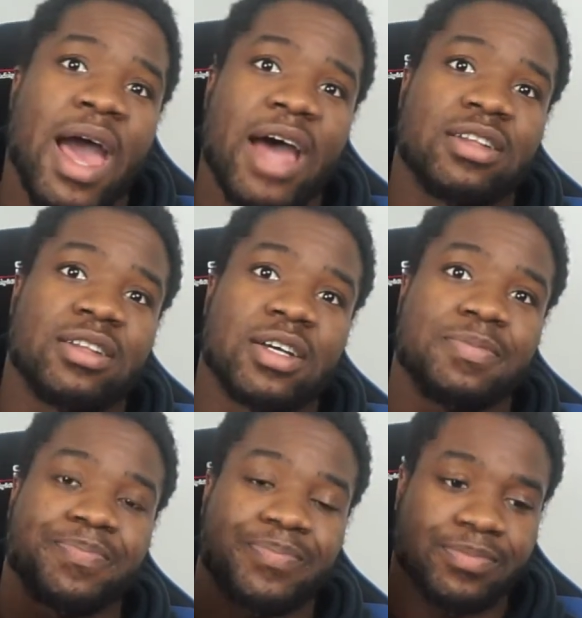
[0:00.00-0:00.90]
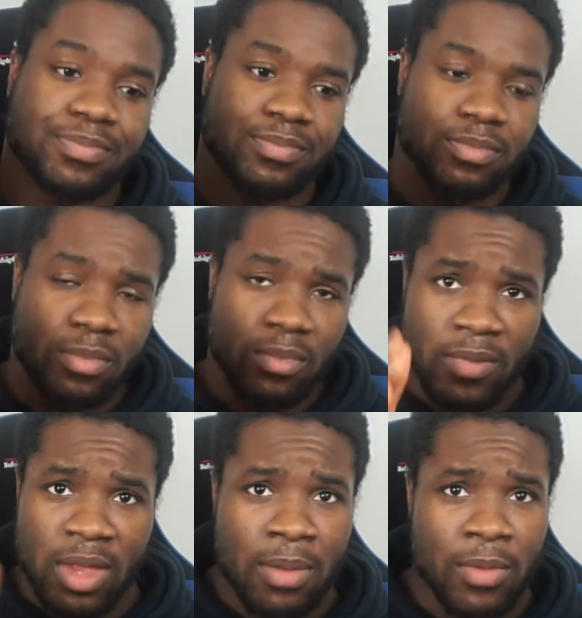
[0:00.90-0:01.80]
And
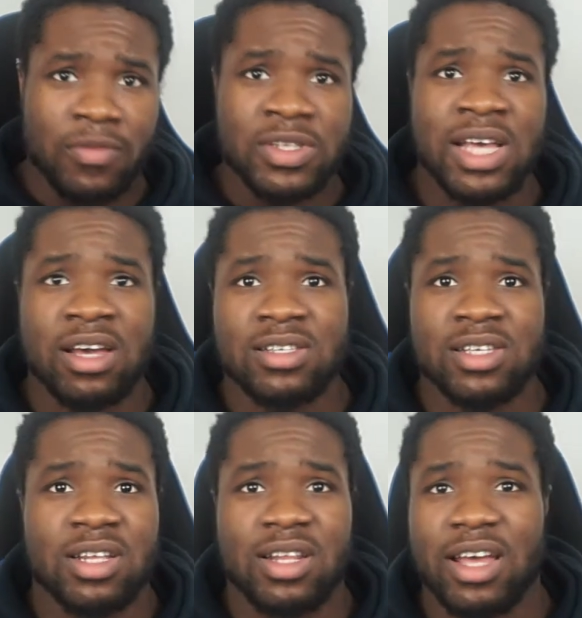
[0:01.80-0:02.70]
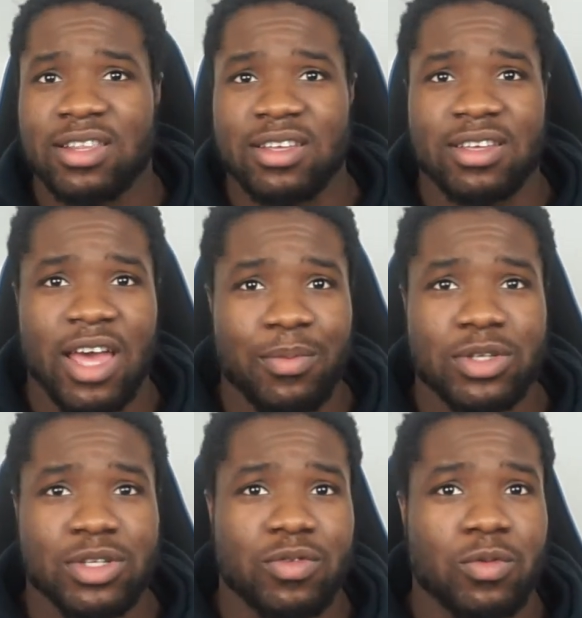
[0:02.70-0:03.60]
but obviously I considered like the
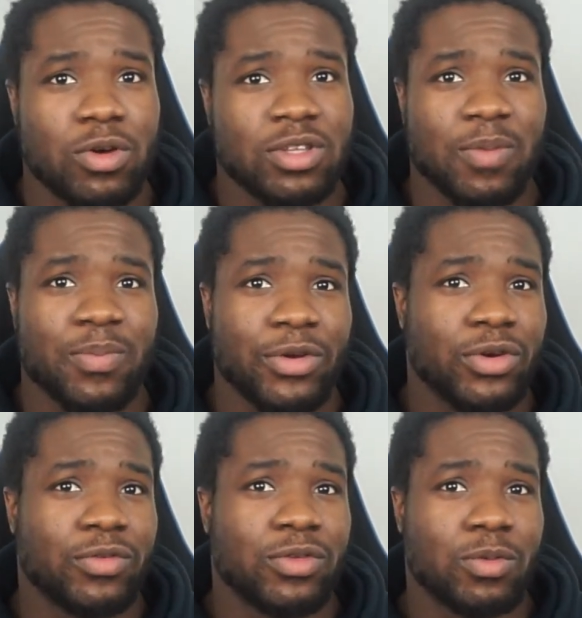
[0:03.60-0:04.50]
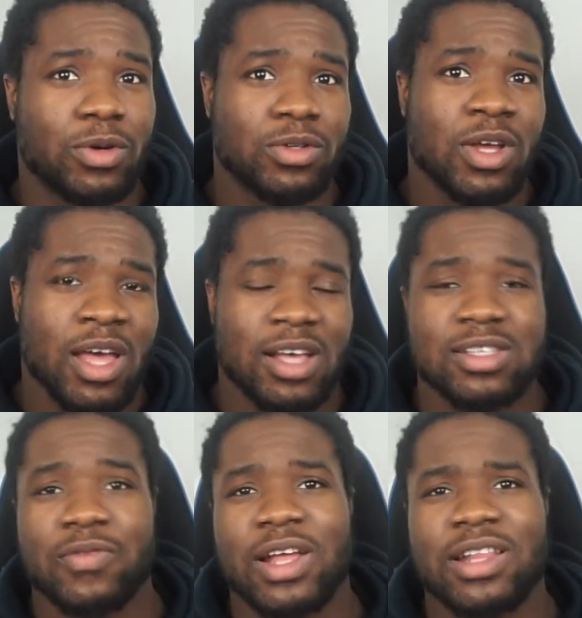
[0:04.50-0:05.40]
Cambridge of the world, the Imperial of the world and
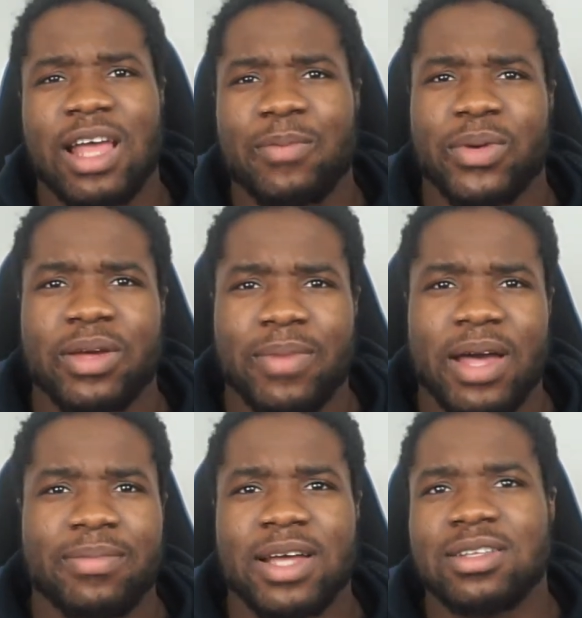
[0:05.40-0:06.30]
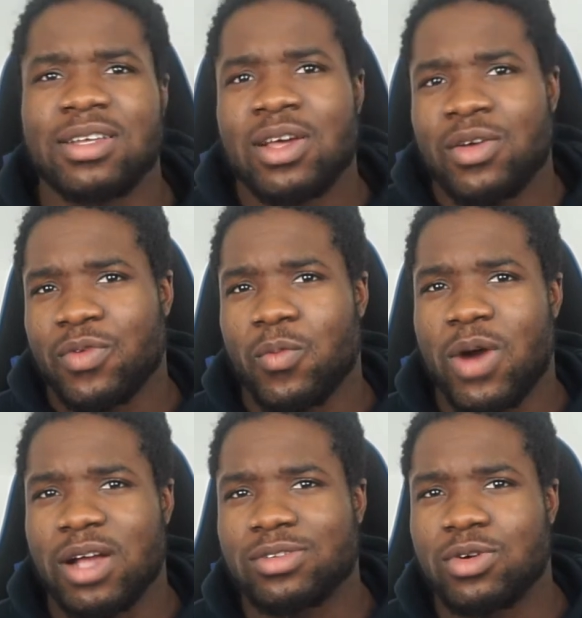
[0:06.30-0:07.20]
stuff like that. But in my mind, from
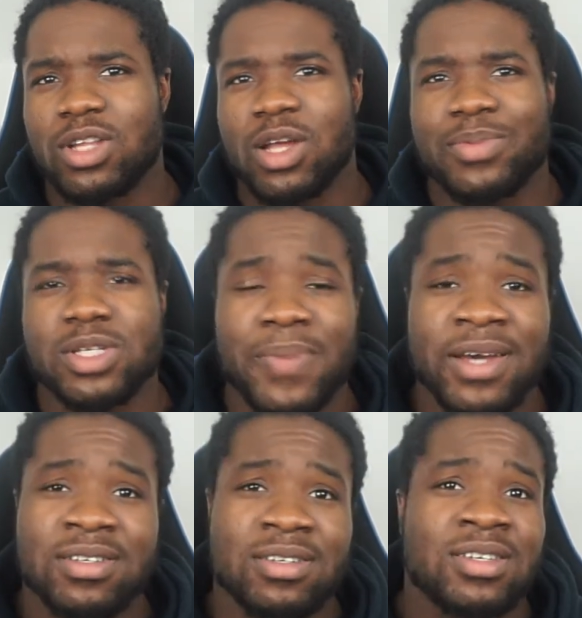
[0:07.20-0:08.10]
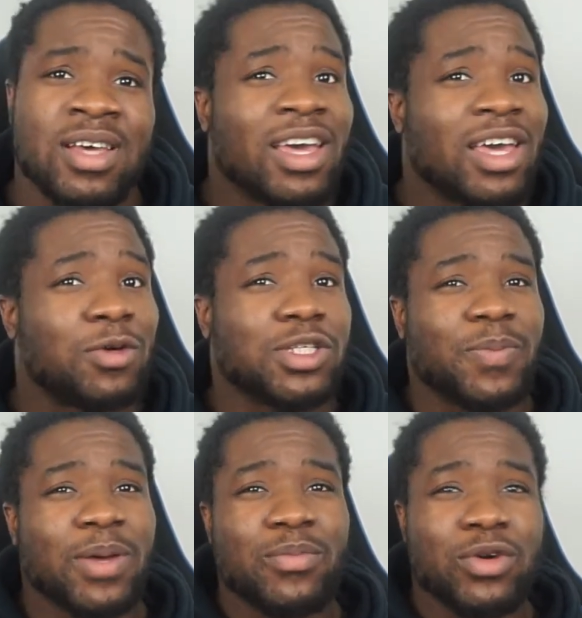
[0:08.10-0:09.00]
what I saw in their prospectus, it was a
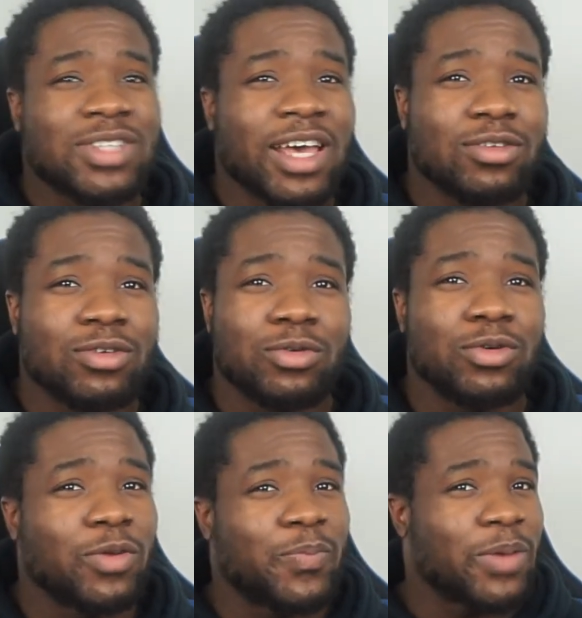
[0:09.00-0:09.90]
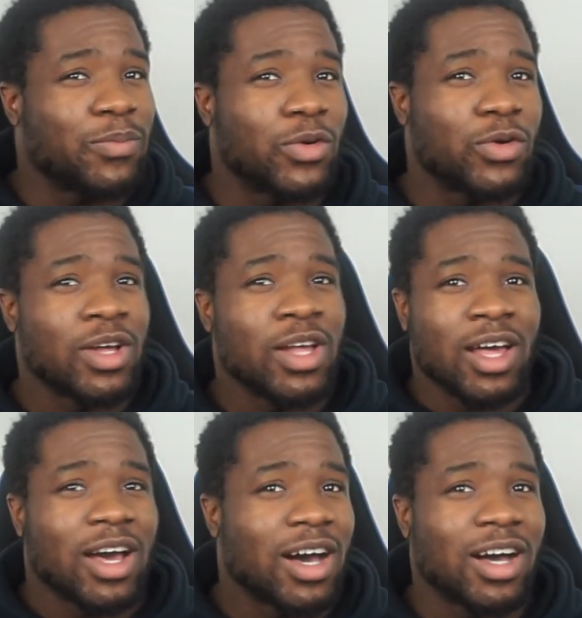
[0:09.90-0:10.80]
bit more technical, a bit more,
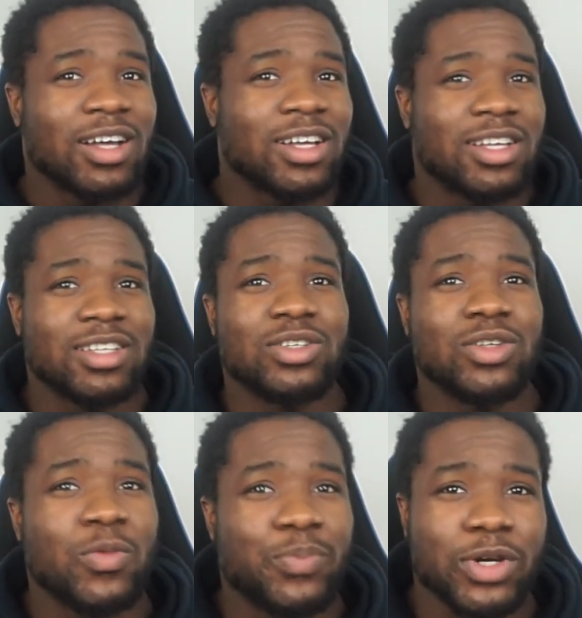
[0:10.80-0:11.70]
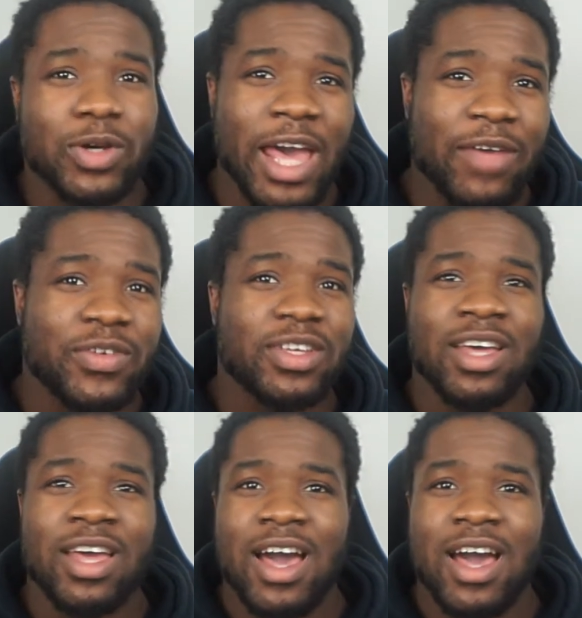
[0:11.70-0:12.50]
book heavy.